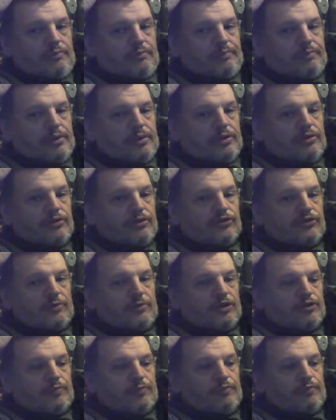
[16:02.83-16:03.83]
perks so
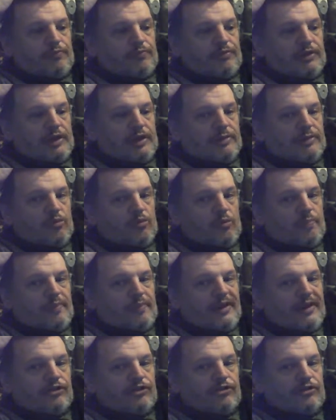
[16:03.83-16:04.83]
much, bring out more
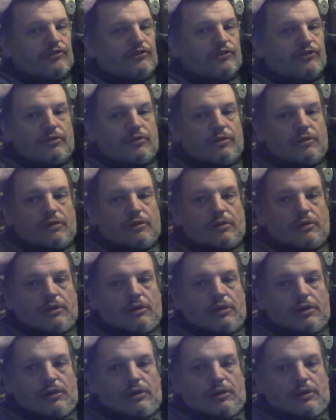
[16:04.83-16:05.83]
patches,
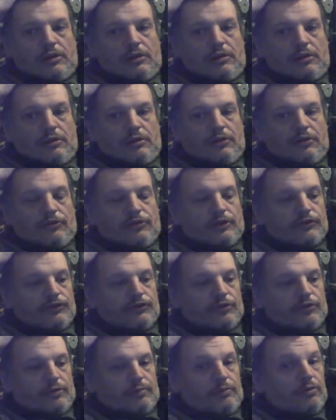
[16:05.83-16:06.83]
because
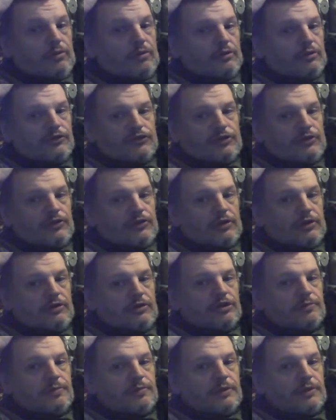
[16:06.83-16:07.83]
there's a lot of stuff that
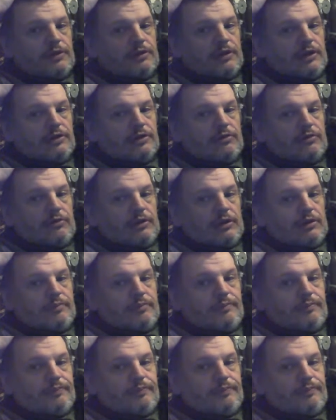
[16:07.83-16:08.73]
needs being done on there.